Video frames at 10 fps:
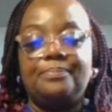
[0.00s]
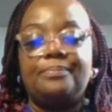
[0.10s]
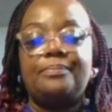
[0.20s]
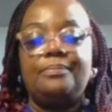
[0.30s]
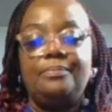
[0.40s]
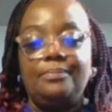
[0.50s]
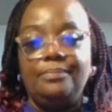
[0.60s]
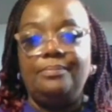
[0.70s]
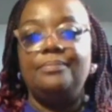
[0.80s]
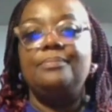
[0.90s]

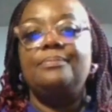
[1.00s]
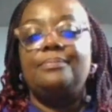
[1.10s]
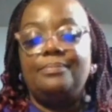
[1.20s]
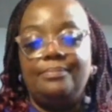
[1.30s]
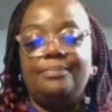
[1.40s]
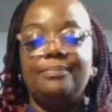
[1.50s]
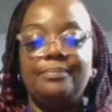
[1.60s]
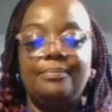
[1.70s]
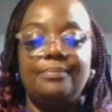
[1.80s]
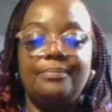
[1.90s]

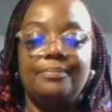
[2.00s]
No words are spoken by the person on screen.